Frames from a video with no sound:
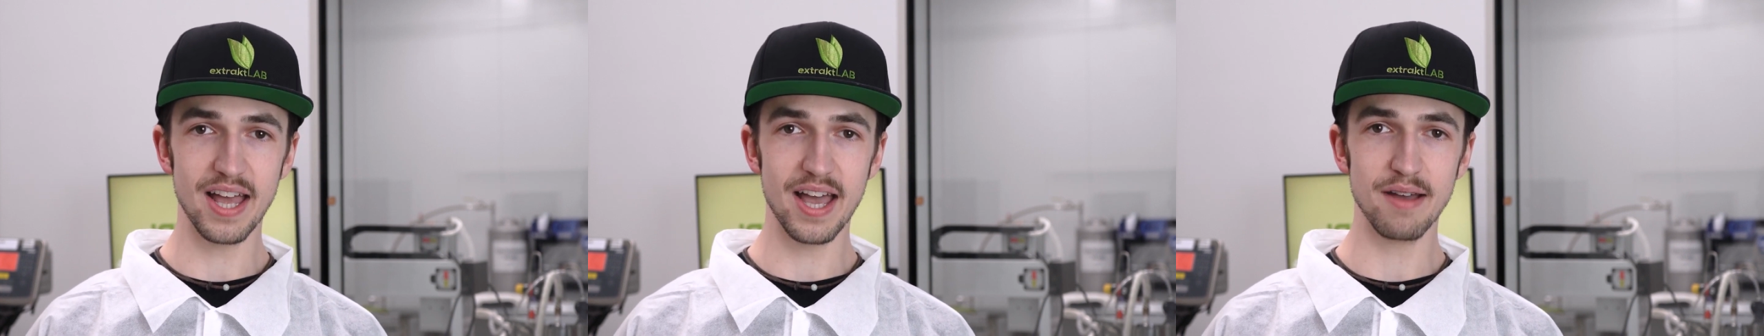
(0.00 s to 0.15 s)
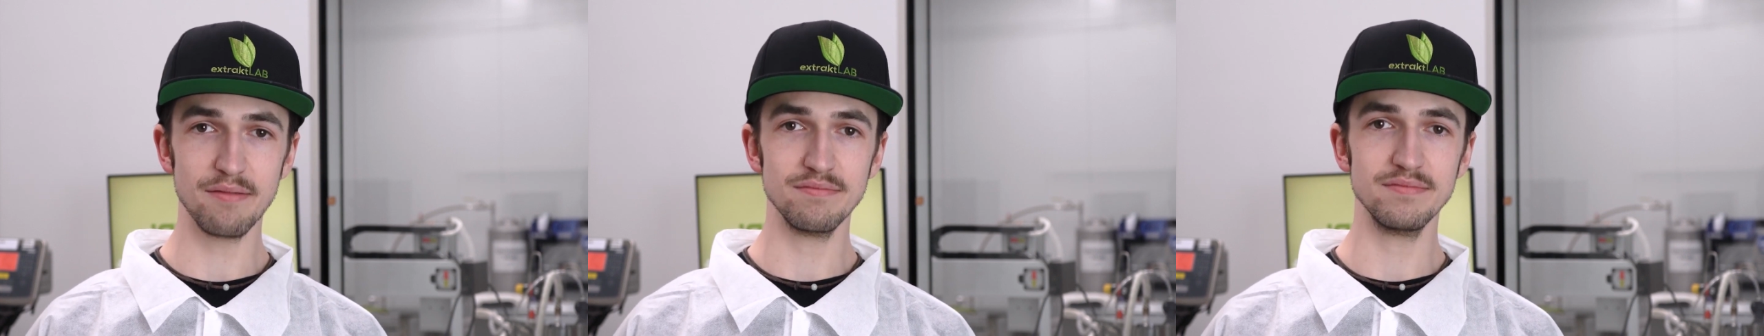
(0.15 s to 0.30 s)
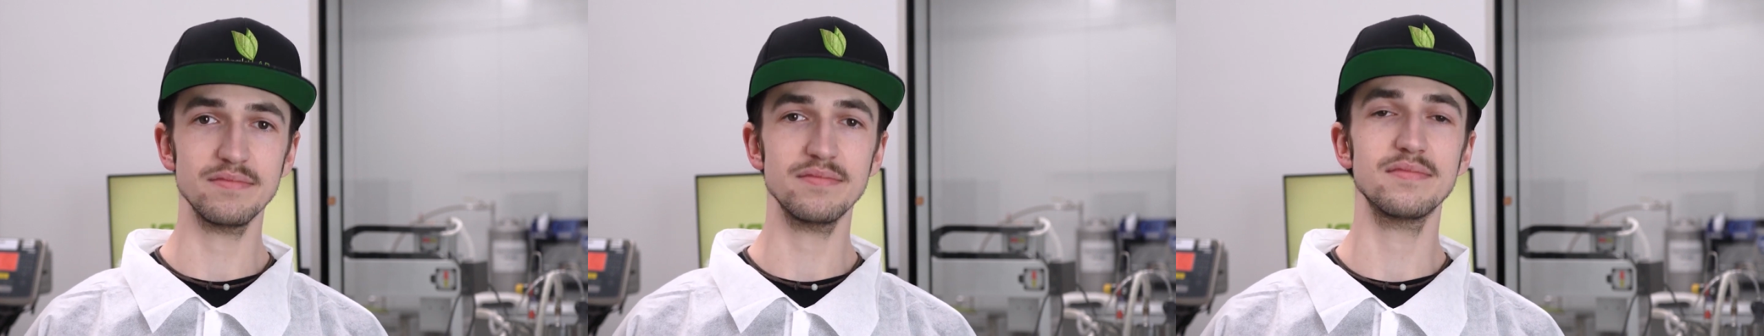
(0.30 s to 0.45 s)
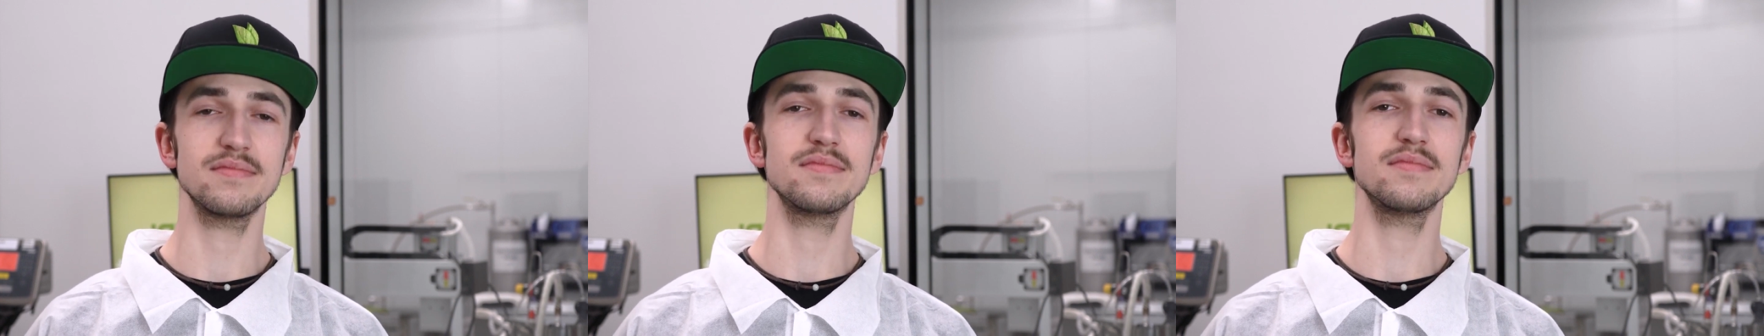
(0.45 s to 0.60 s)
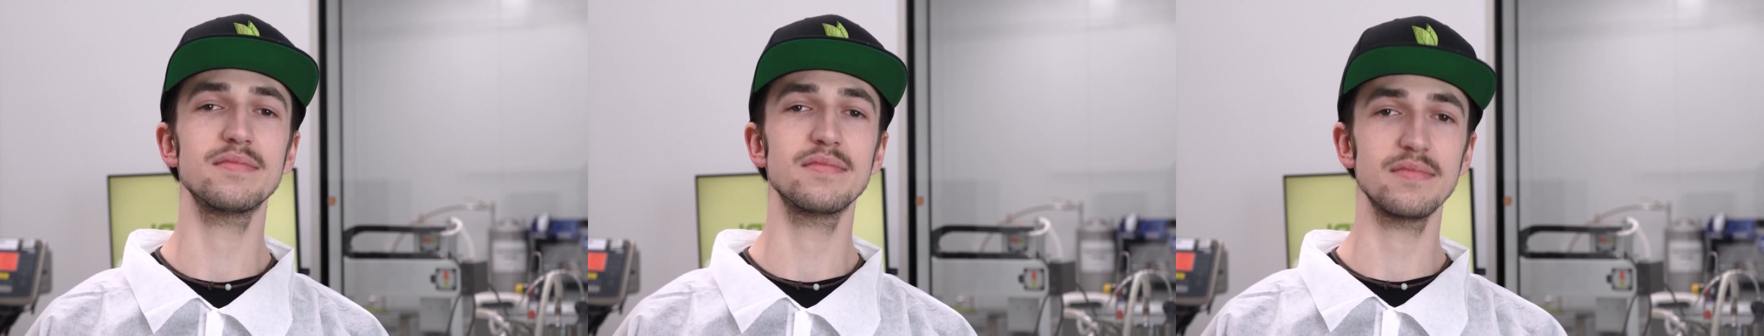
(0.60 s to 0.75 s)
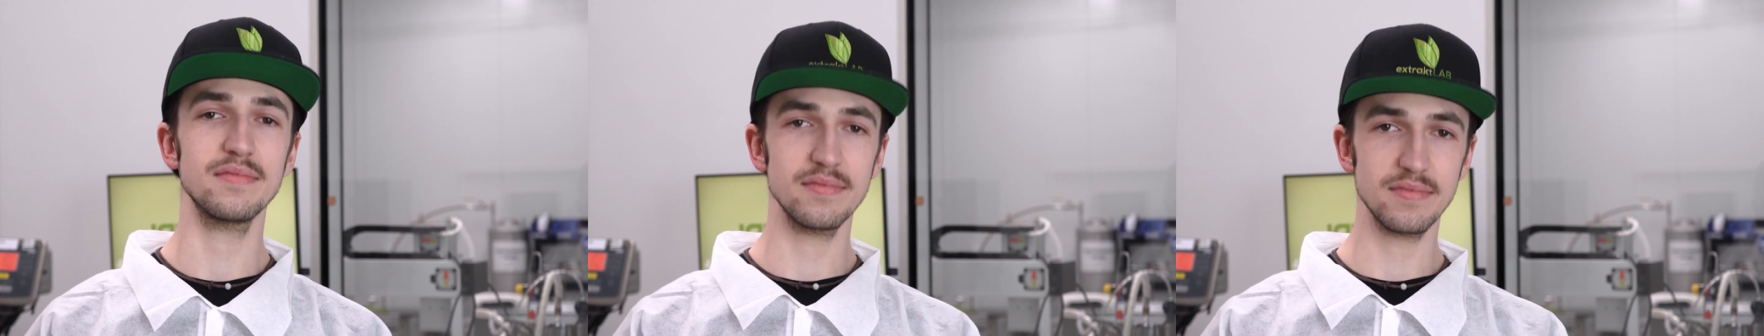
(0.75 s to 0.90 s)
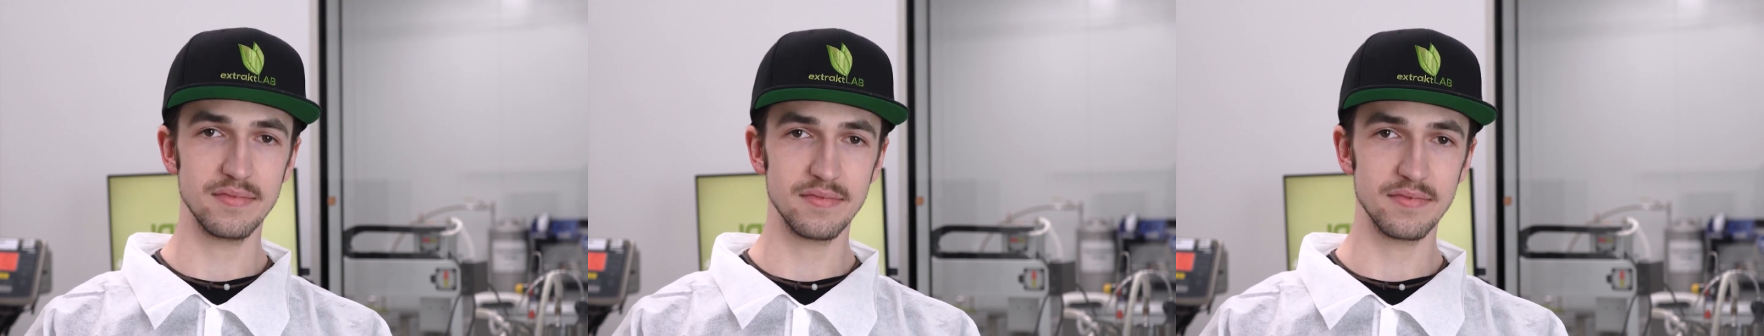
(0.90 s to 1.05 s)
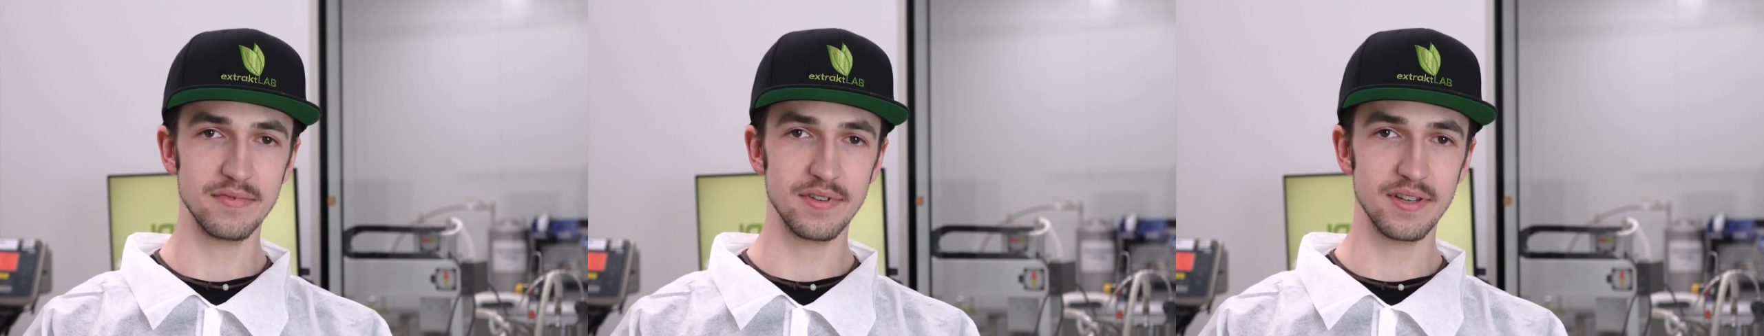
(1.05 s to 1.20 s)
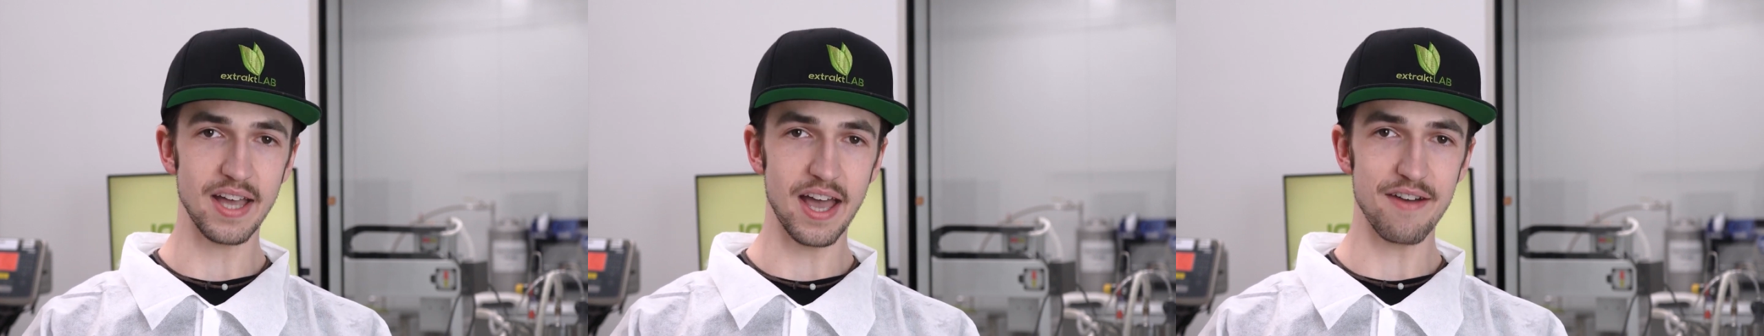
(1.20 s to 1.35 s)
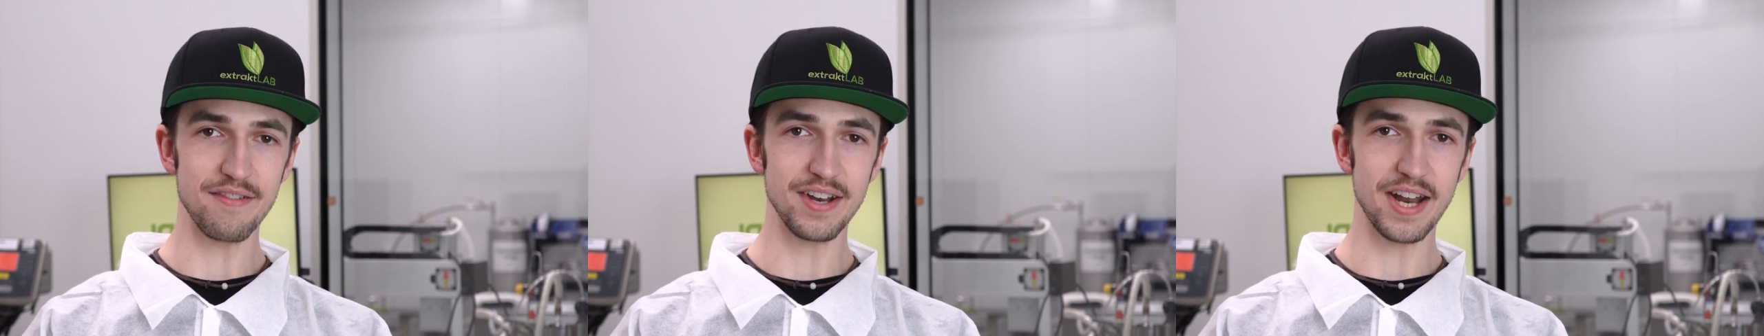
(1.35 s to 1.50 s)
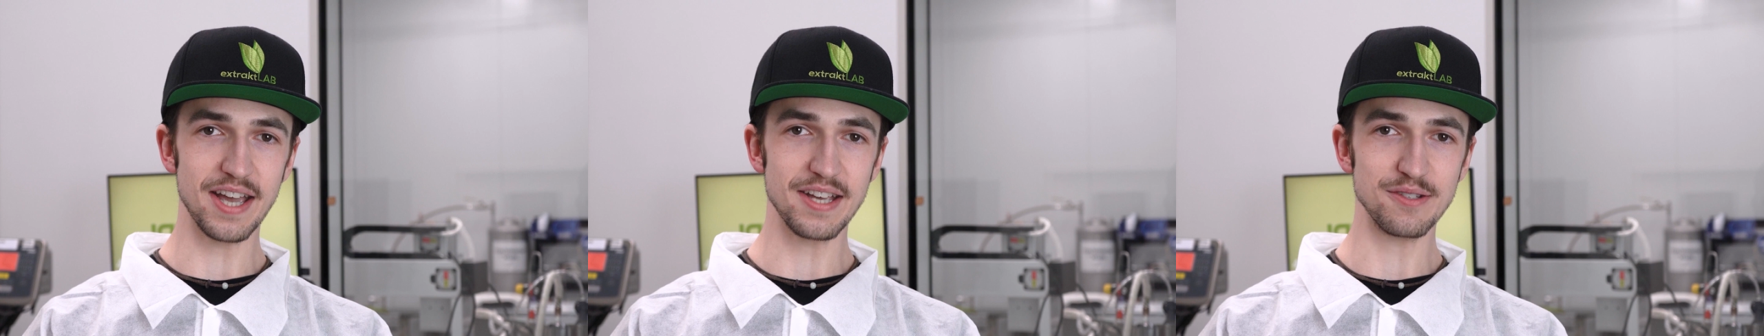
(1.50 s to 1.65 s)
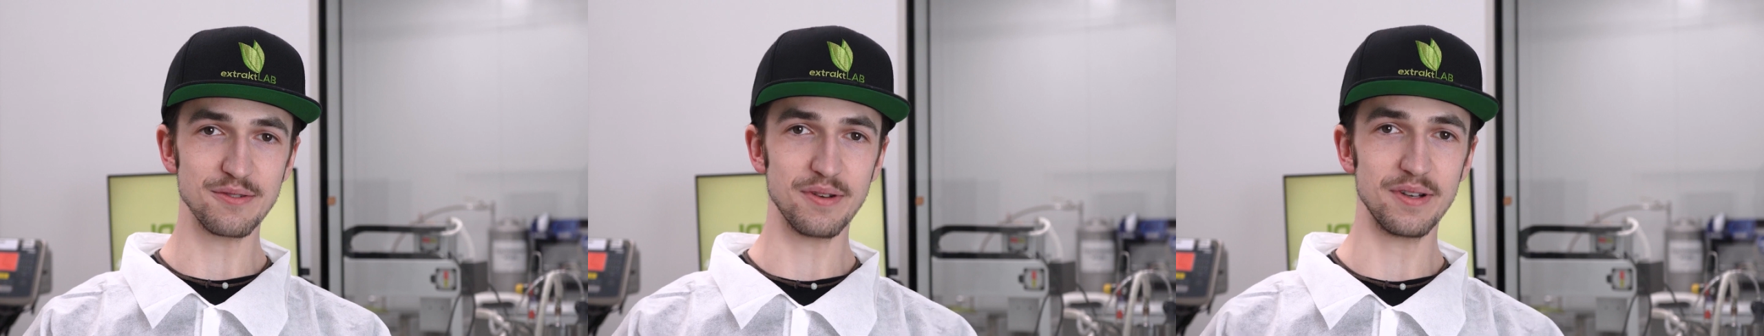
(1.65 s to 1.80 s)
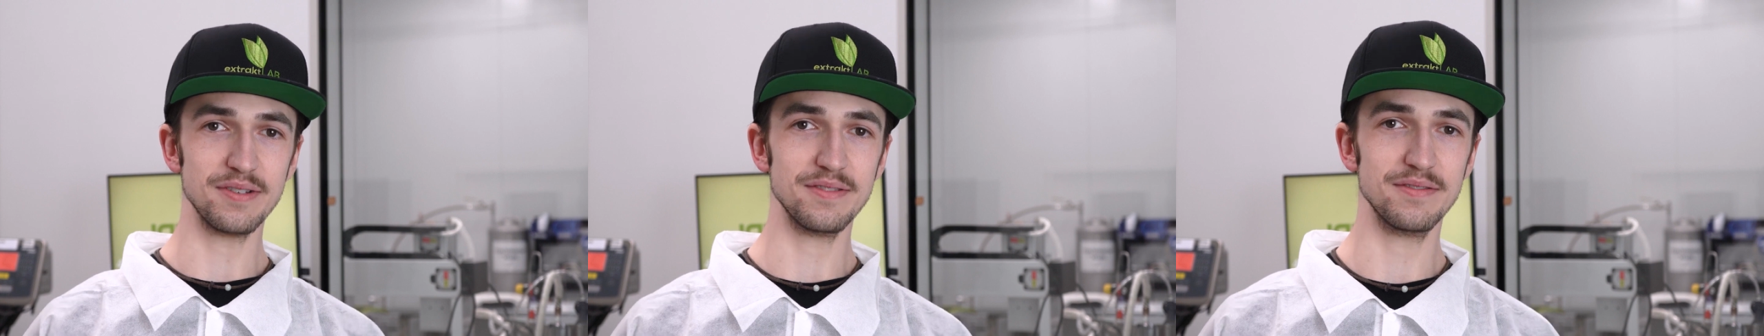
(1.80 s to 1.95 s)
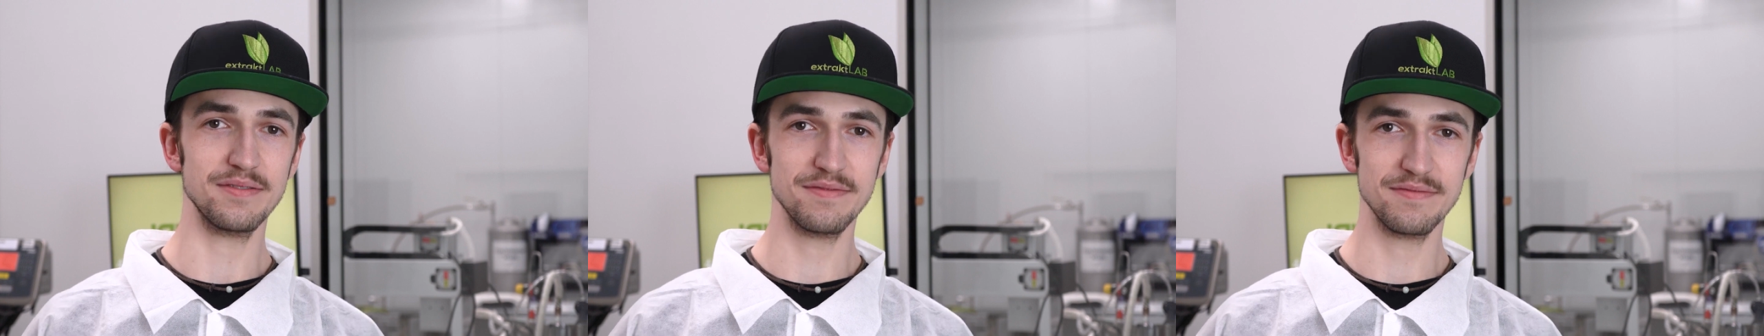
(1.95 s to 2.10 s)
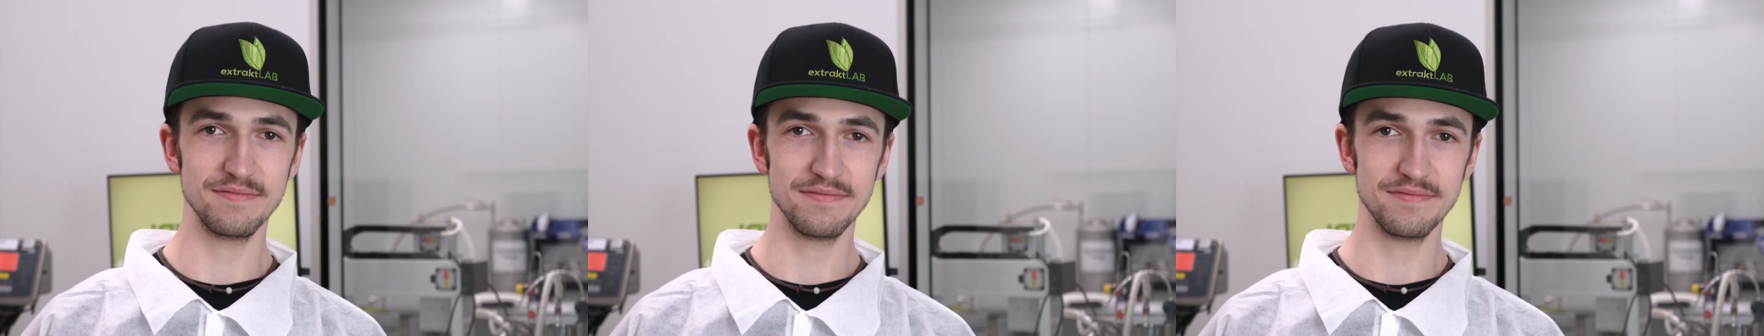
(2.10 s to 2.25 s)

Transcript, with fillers: Lab. Have a nice one.